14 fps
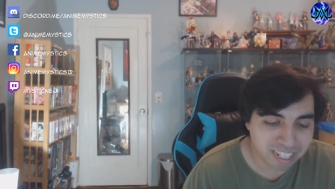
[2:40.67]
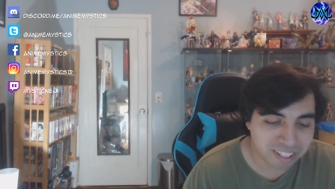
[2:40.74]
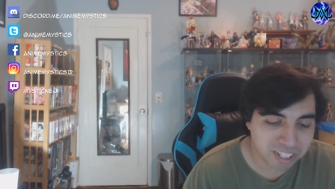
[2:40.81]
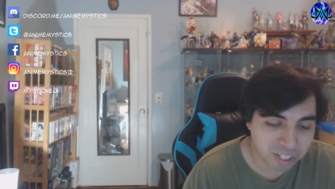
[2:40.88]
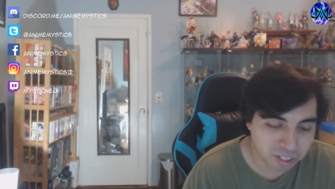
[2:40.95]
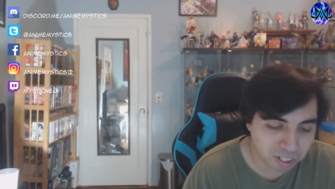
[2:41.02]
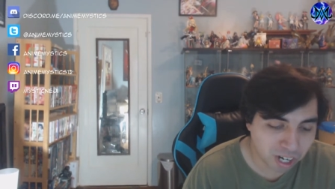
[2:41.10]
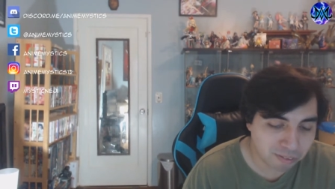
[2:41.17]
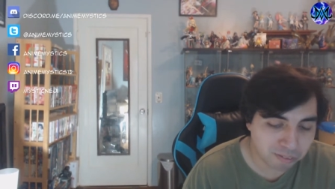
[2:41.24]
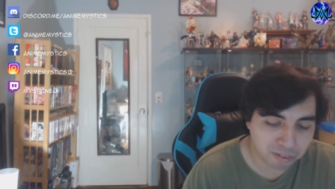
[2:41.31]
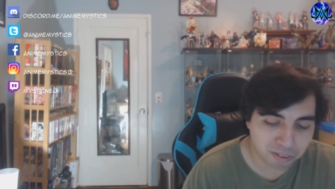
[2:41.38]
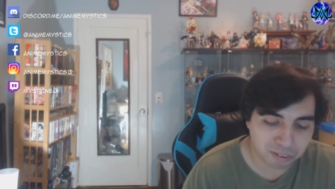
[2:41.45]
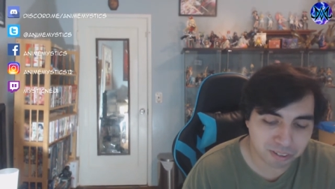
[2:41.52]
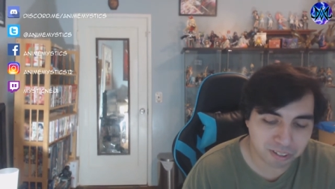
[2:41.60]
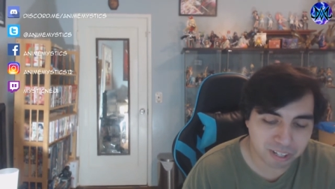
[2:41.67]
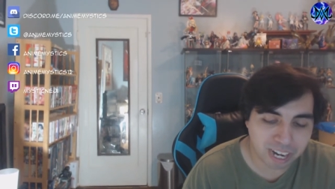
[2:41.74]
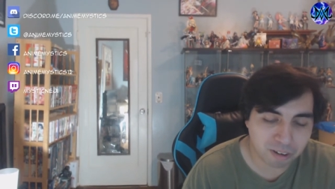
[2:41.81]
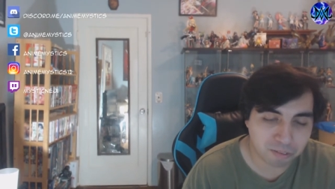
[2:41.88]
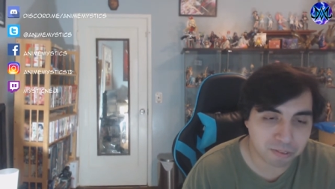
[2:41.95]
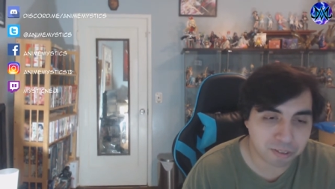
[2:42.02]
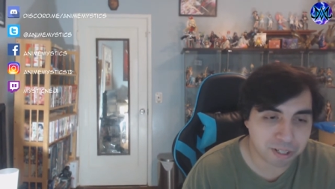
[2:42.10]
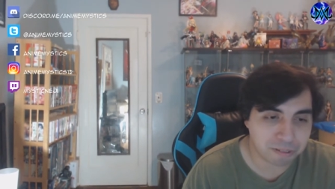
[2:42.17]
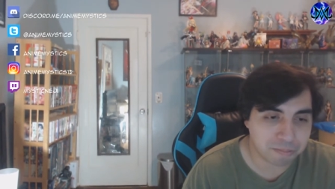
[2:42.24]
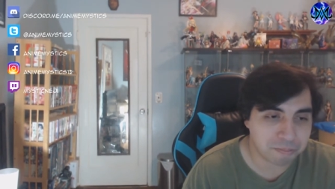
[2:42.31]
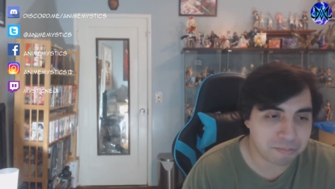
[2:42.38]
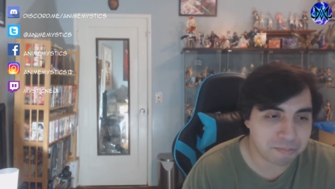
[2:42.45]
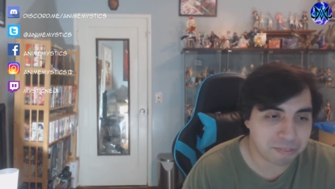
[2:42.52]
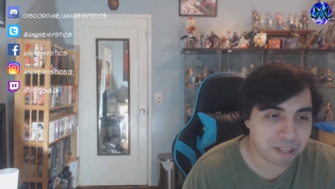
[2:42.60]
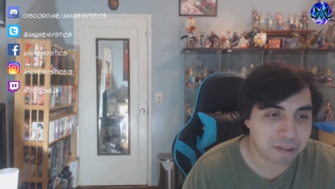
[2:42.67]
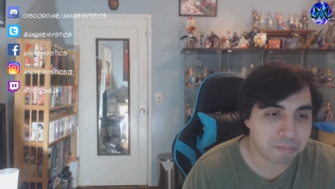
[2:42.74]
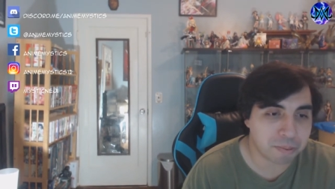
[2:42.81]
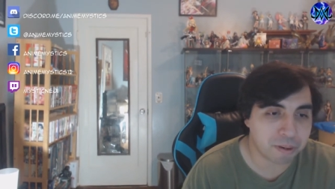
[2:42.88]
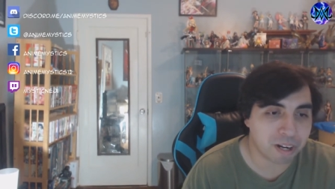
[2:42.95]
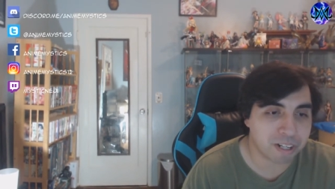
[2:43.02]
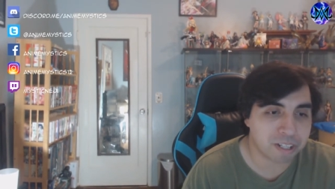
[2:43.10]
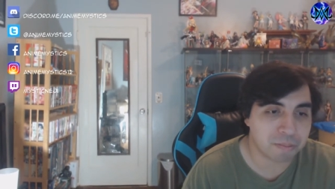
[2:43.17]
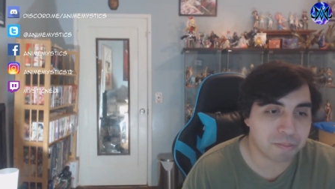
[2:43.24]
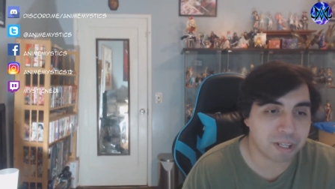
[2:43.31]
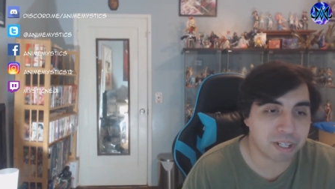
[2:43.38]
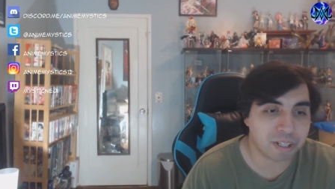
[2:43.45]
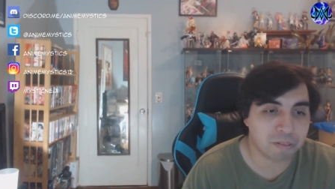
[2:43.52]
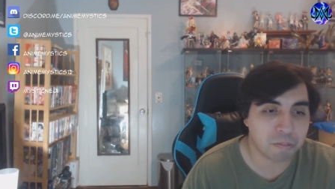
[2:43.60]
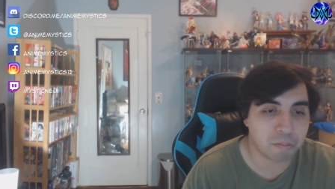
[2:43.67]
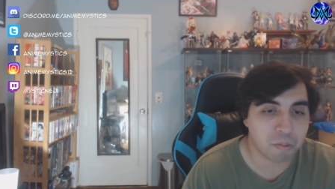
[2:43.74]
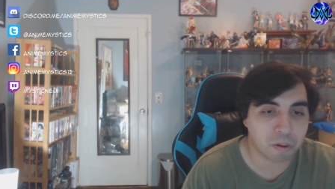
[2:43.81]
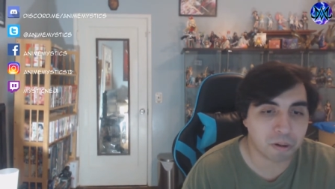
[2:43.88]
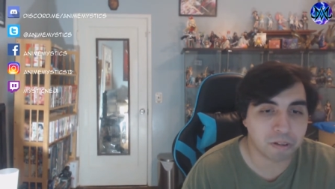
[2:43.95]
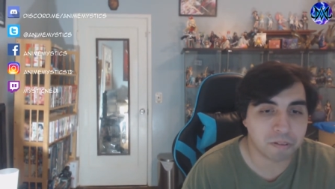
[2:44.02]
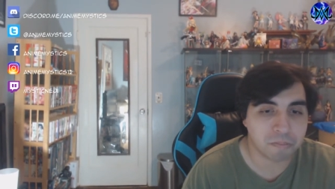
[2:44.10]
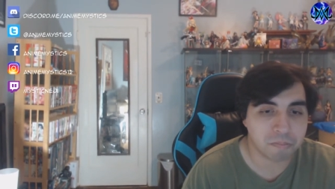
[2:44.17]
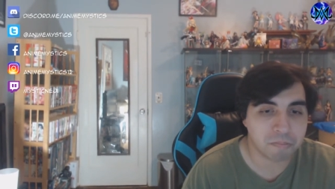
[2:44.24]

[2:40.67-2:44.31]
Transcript: She took off her outfit and put on something a little more